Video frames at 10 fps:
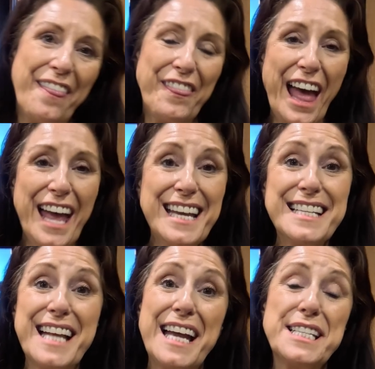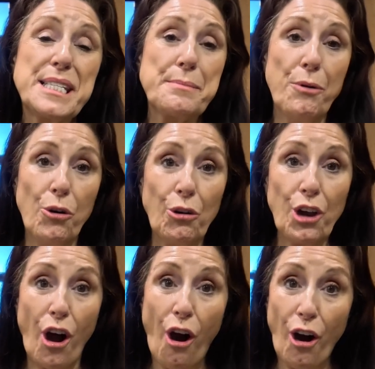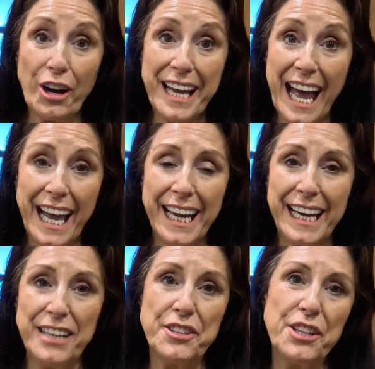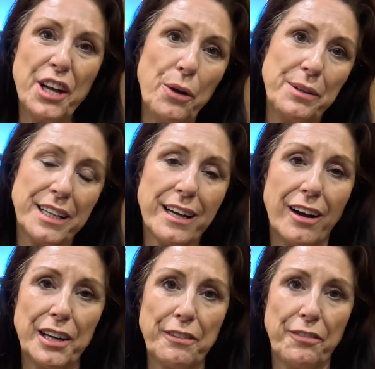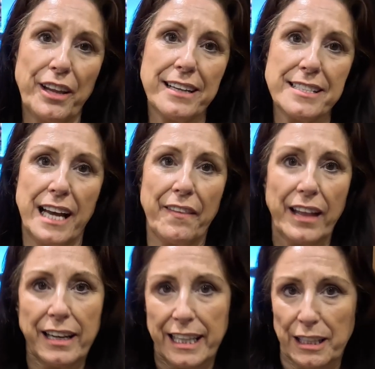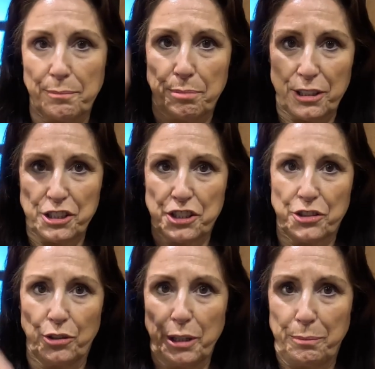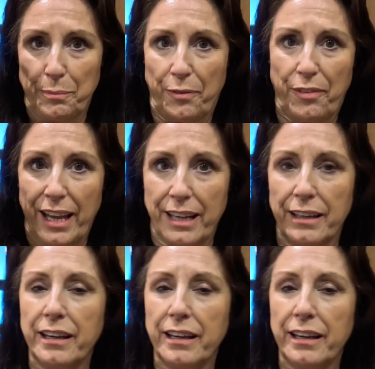There is a small arcade, you know, with the kind of things like the little plush toy thing,